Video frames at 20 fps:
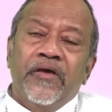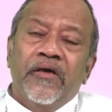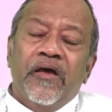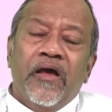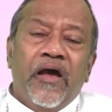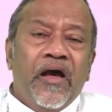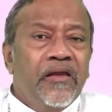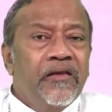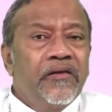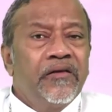
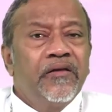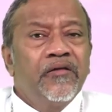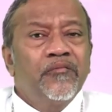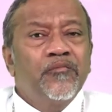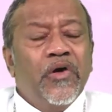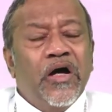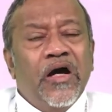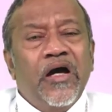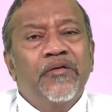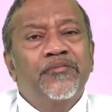And
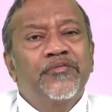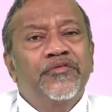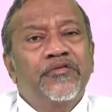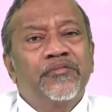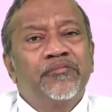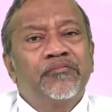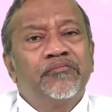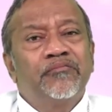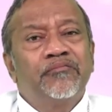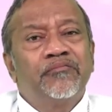perhaps
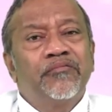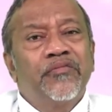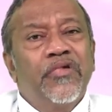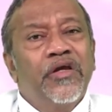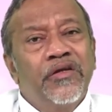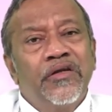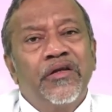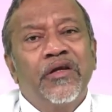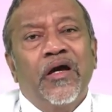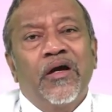
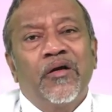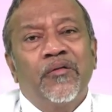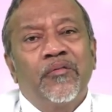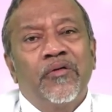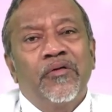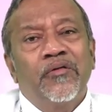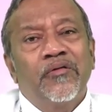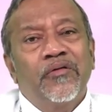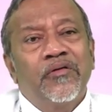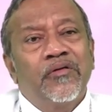India
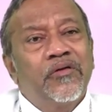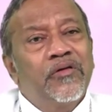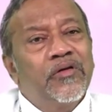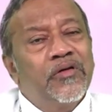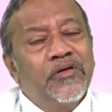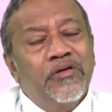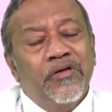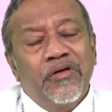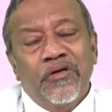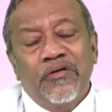
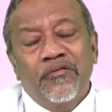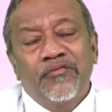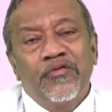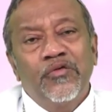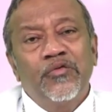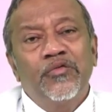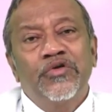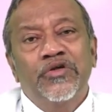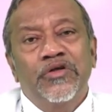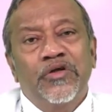in the
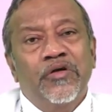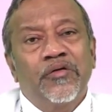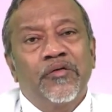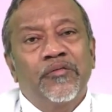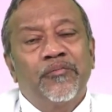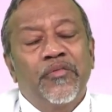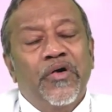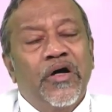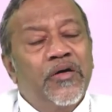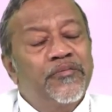future,
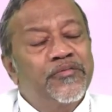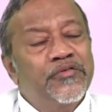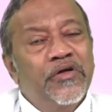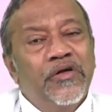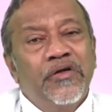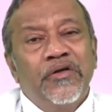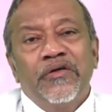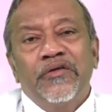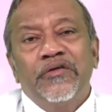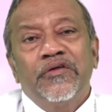perhaps
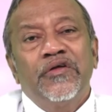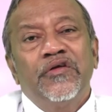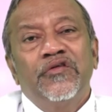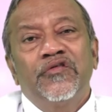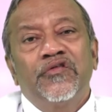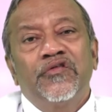these